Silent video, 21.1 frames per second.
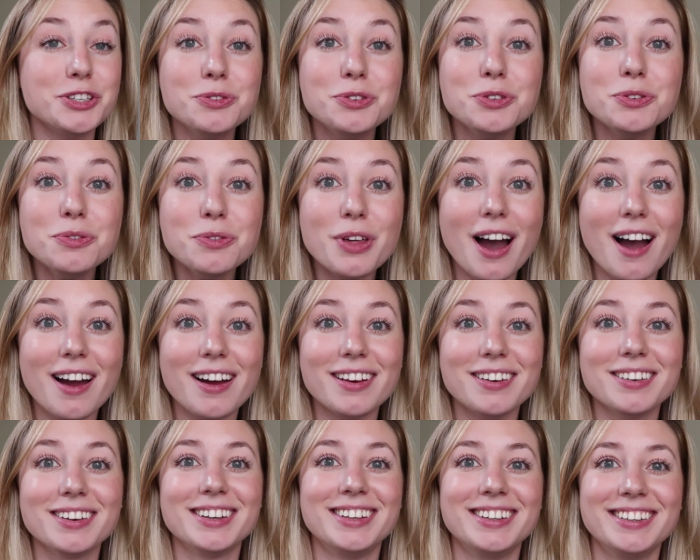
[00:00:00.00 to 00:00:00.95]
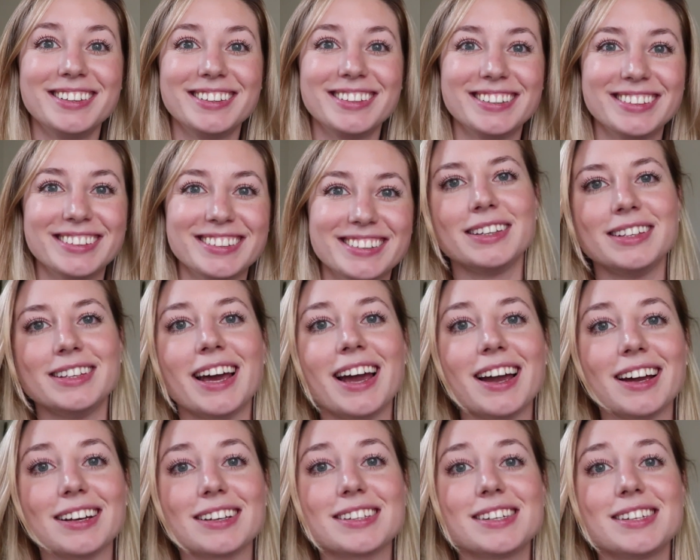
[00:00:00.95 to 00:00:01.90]
do that?
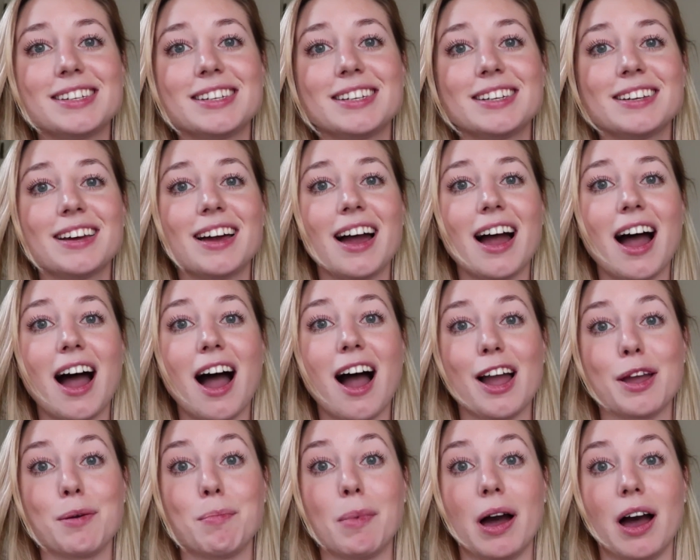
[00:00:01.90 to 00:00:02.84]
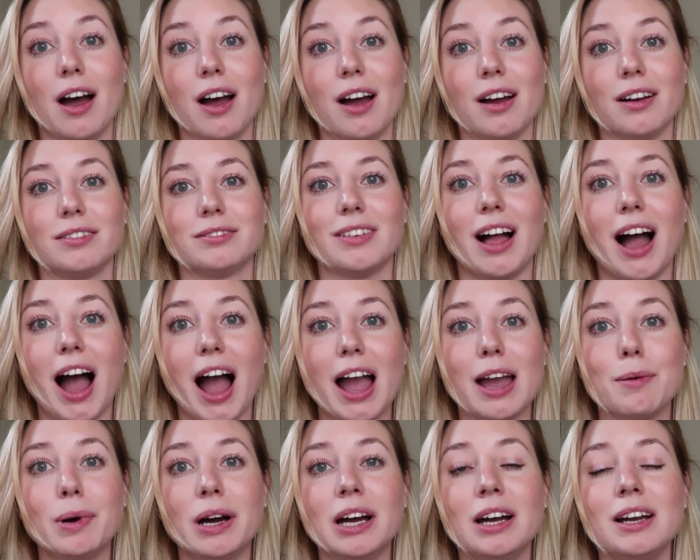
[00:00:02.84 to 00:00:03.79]
Next, I'ma.
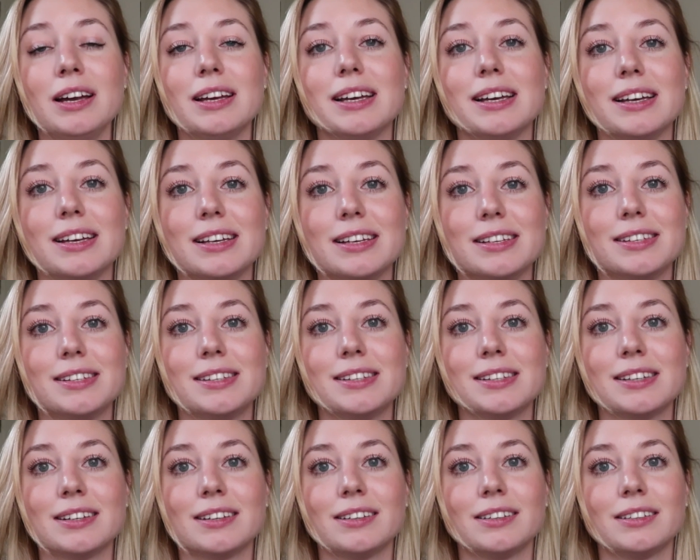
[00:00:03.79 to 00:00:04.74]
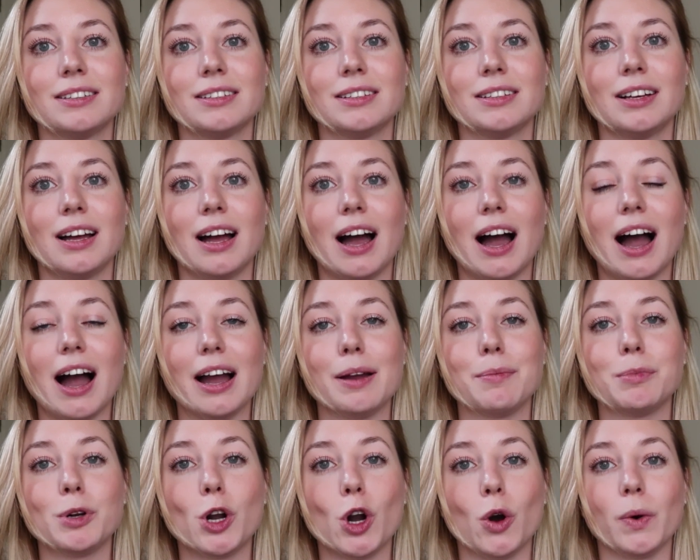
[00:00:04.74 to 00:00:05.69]
I'ma is
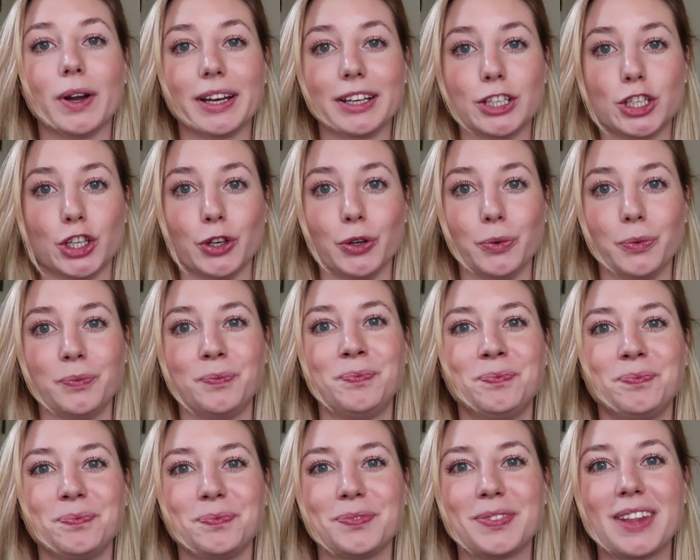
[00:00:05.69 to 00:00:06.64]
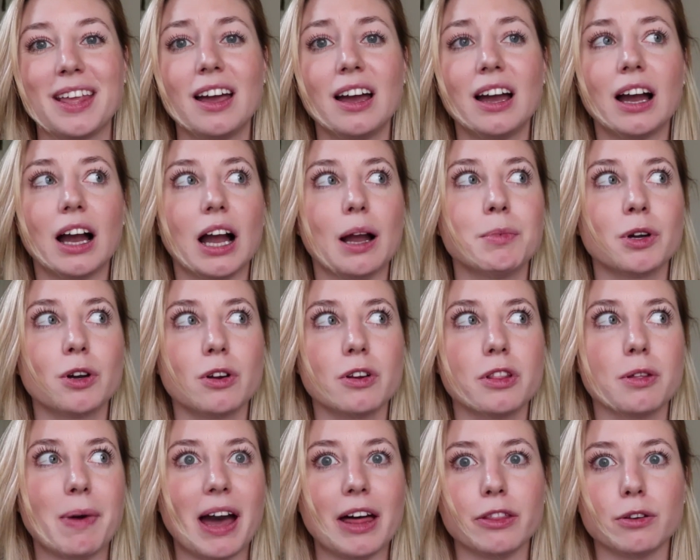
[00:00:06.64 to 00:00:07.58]
I'm going to. I'm gonna go to
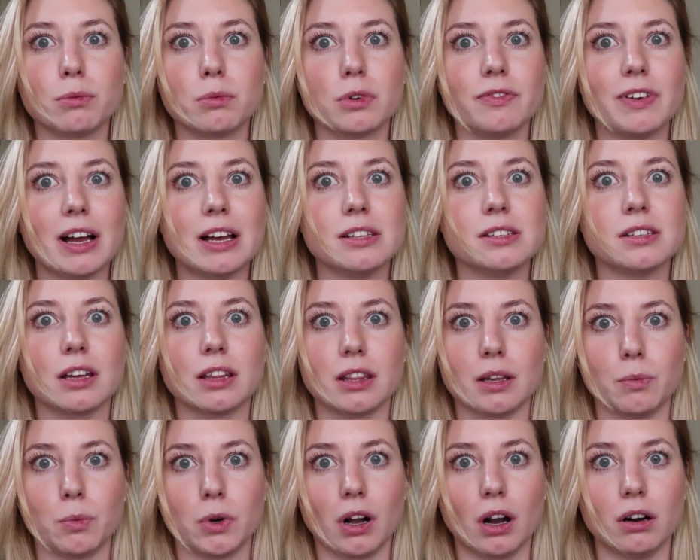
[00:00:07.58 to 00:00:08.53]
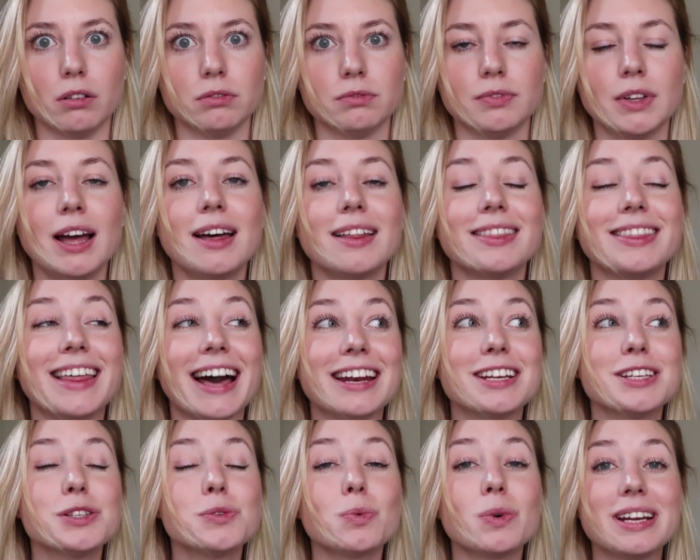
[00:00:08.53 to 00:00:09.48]
the bathroom real fast and then we'll go. That
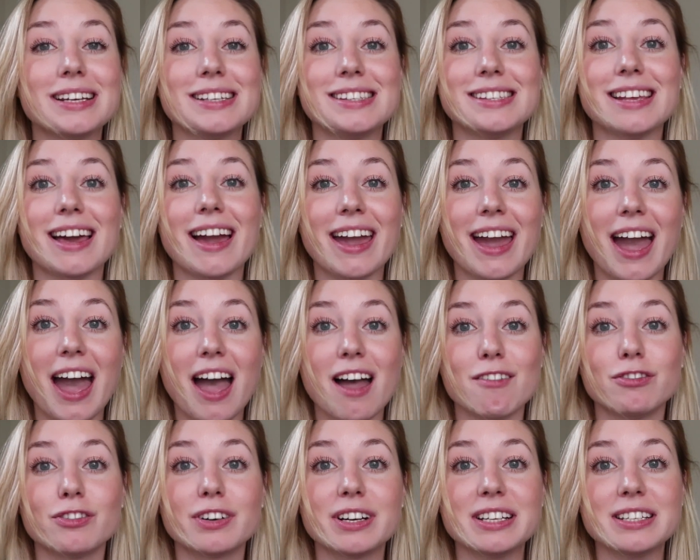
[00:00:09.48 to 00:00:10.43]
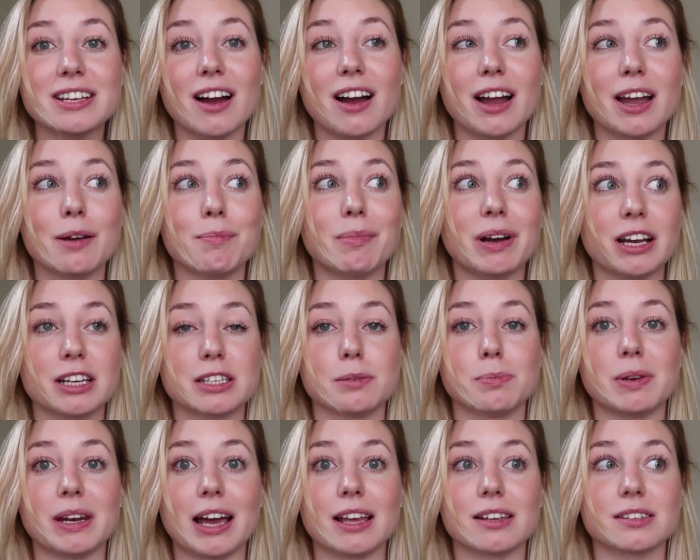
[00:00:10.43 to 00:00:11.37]
is what I say every time my
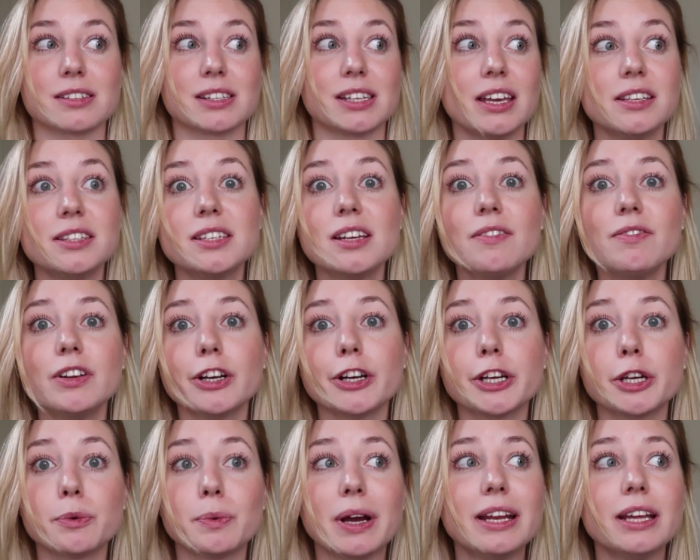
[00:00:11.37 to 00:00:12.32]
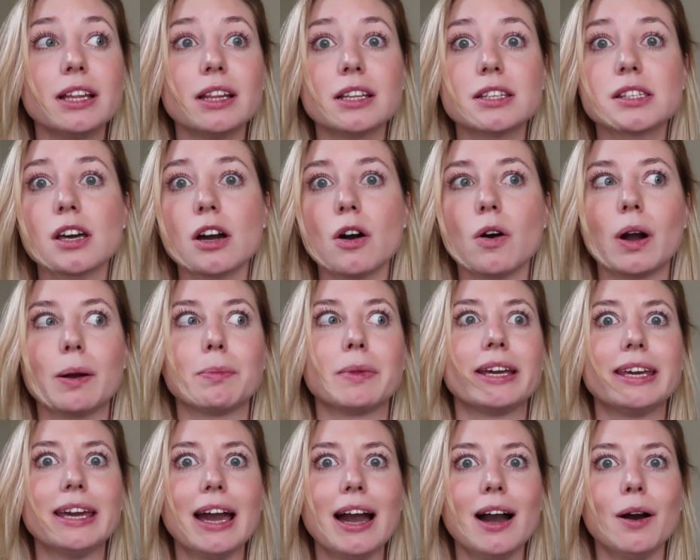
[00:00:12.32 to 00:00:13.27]
husband asks, hey Stephanie, are you ready? Let's go. I'm
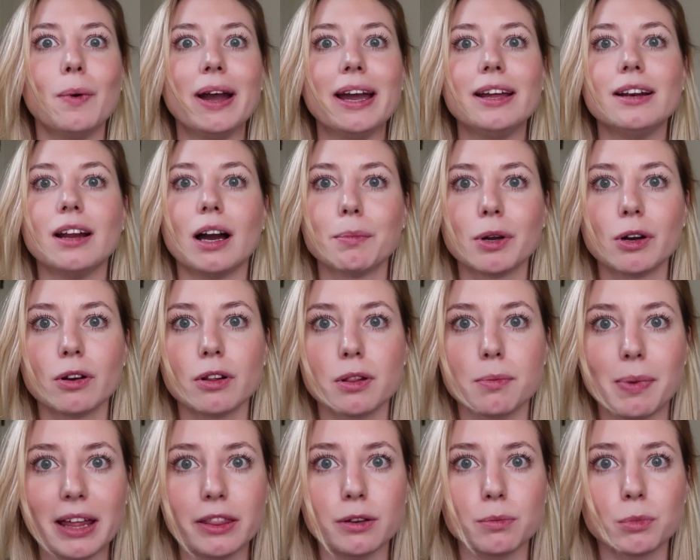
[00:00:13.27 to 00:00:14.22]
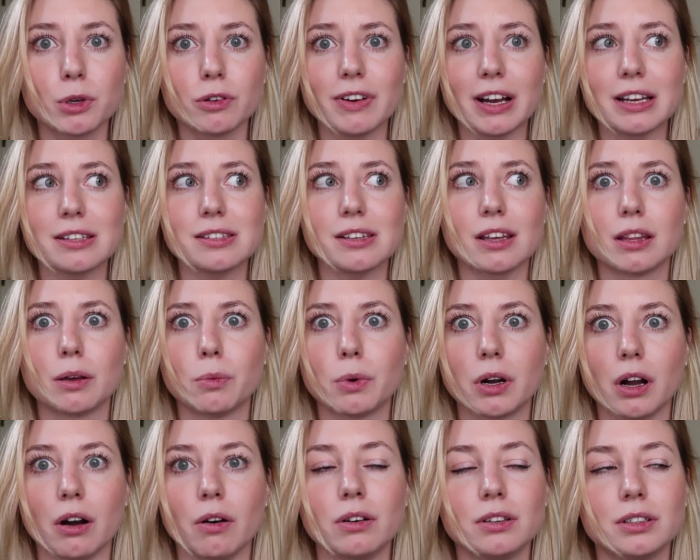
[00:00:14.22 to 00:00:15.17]
like, yeah, wait, I'm gonna go to the bathroom real fast and then we'll
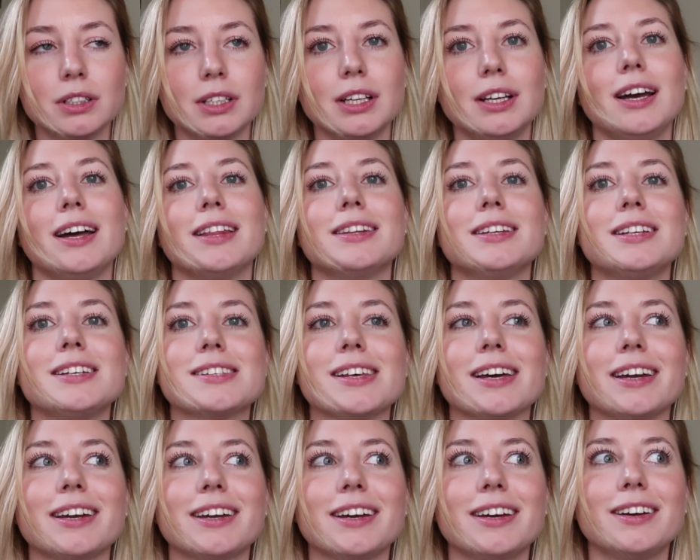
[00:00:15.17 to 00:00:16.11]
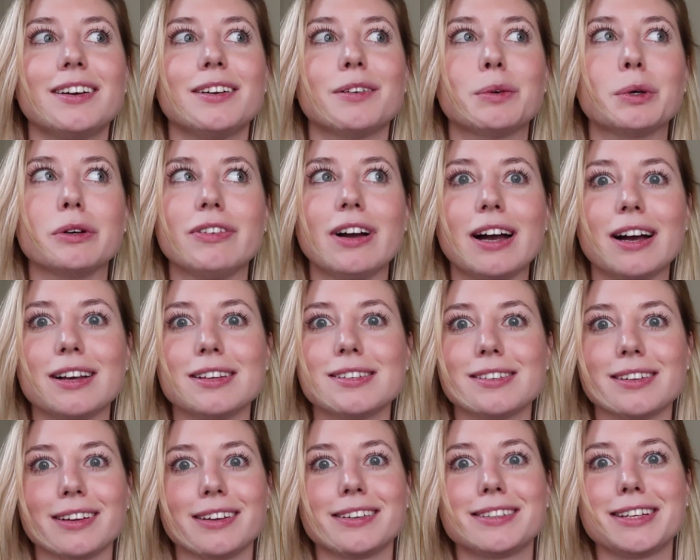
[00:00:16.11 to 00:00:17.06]
go. And then he's like, real
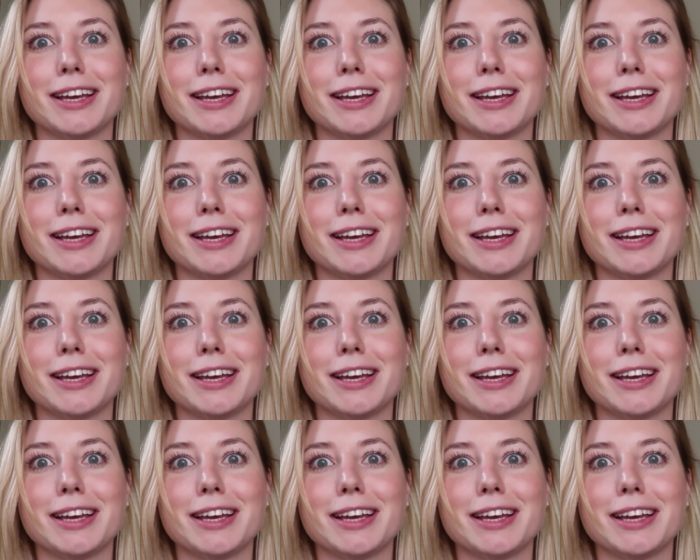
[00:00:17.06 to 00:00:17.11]
fast, like